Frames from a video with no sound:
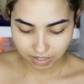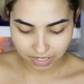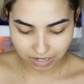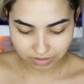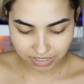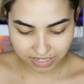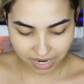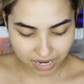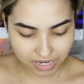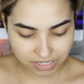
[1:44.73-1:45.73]
Now
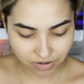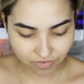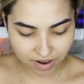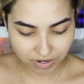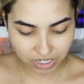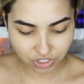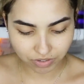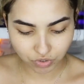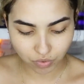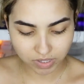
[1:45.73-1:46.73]
today's foundation
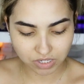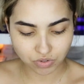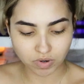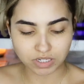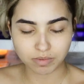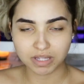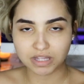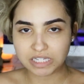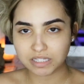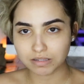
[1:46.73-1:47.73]
of choice is going to be
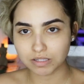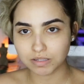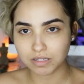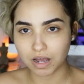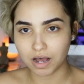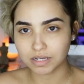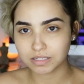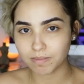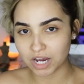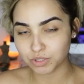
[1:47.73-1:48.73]
the
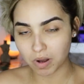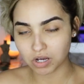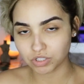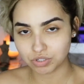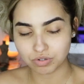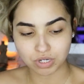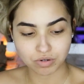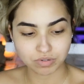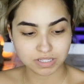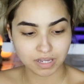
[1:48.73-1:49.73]
Smashbox
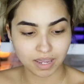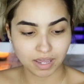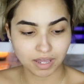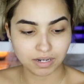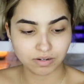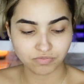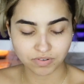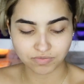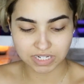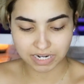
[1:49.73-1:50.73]
Studio-Skin
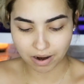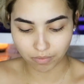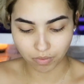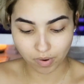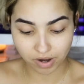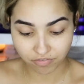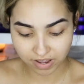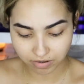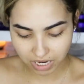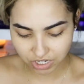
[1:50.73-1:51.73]
15-Hour Wear
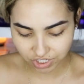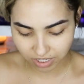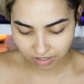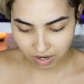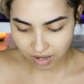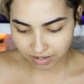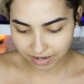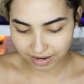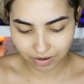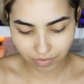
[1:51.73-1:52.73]
Foundation.
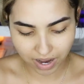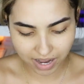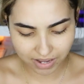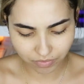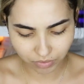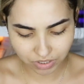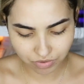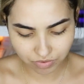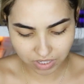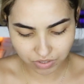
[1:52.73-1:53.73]
Now I've only
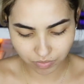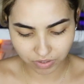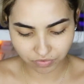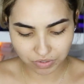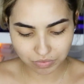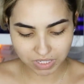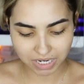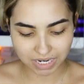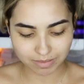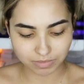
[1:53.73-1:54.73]
used this one a few
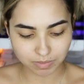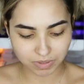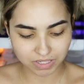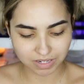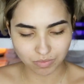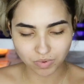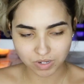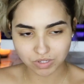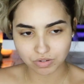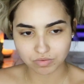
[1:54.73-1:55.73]
times because I
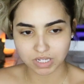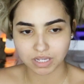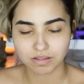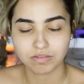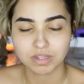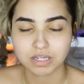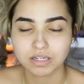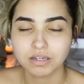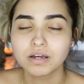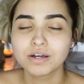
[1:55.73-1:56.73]
was using
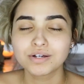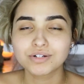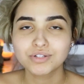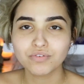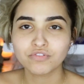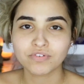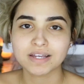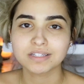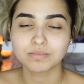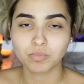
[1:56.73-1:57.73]
the Too
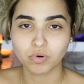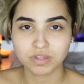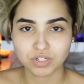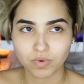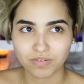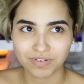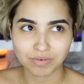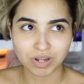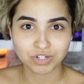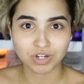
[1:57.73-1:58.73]
Faced Born This Way
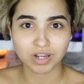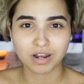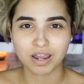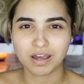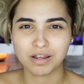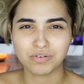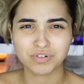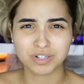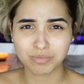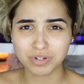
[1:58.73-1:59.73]
foundation, and for
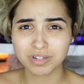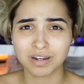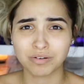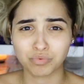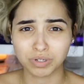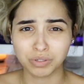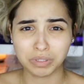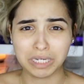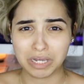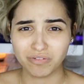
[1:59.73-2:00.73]
some reason it
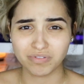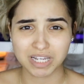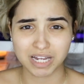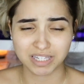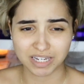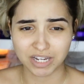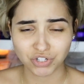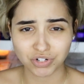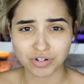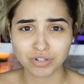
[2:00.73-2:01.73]
really emphasized
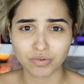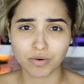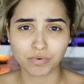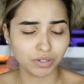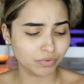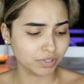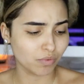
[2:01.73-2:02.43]
texture, so I really